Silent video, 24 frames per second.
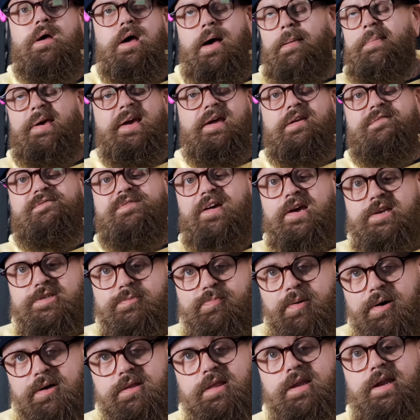I mean in
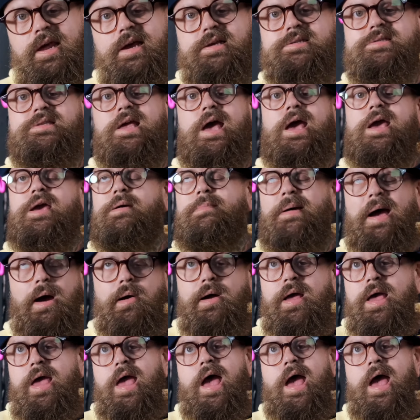Facebook the next day about